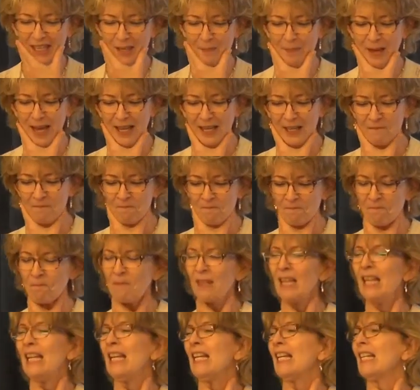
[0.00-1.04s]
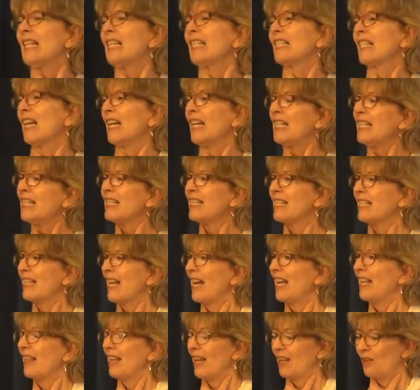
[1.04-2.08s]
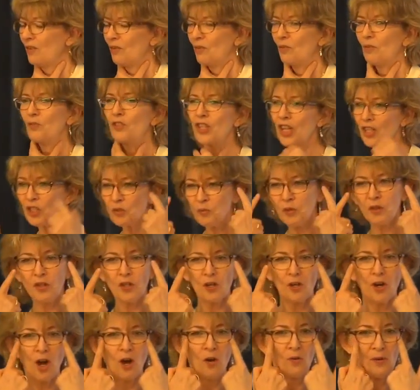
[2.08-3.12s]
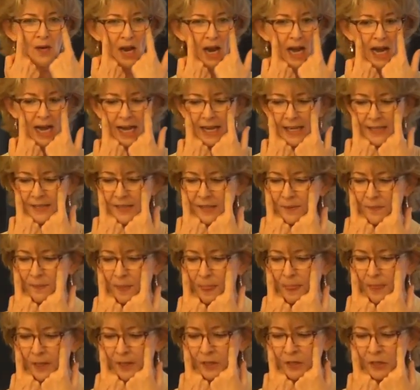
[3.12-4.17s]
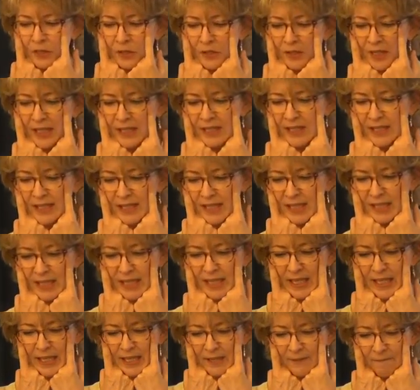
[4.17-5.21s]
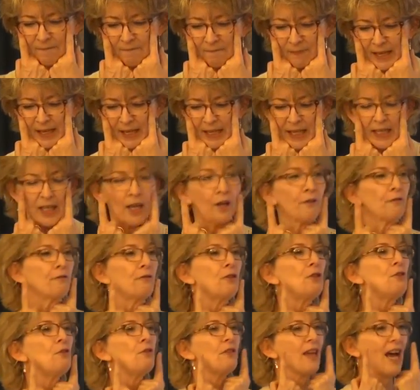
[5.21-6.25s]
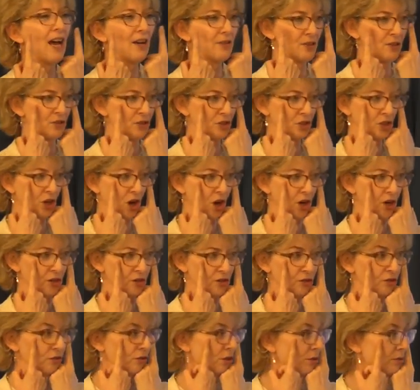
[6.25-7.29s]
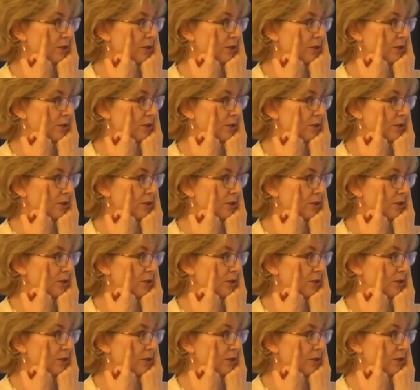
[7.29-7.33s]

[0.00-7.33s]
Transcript: about it. Scientists say that just with your own eyes, you can see uh, a few thousand stars. No